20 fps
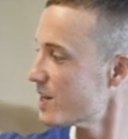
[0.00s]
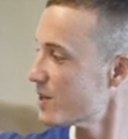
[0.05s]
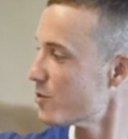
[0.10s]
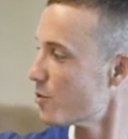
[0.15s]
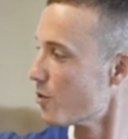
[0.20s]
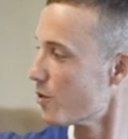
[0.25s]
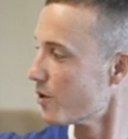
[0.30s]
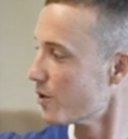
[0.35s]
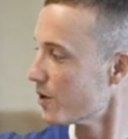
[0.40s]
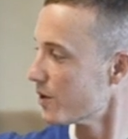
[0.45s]

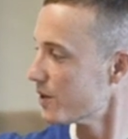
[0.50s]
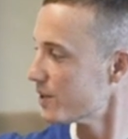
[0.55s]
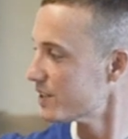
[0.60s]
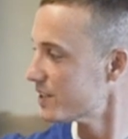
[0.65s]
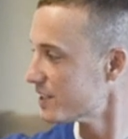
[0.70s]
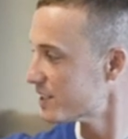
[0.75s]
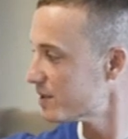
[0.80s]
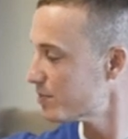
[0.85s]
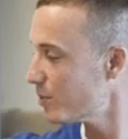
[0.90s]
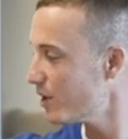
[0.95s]
your
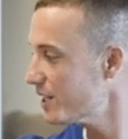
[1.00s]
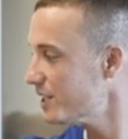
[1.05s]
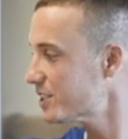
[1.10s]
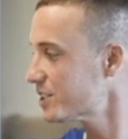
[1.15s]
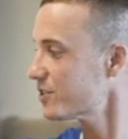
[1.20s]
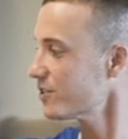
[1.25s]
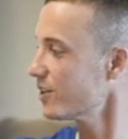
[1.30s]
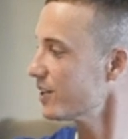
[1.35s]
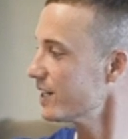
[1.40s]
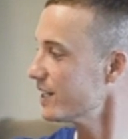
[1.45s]
display
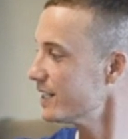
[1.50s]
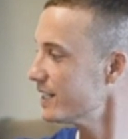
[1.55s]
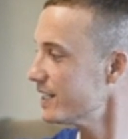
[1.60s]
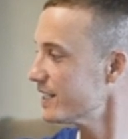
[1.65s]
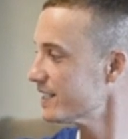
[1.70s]
screen